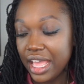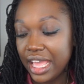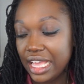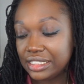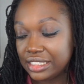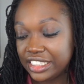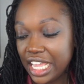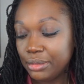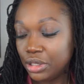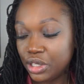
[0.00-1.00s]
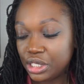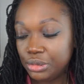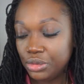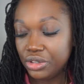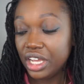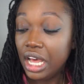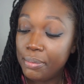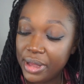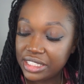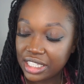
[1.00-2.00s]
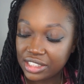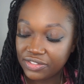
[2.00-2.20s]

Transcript: is the same Lotus Moon Hibiscus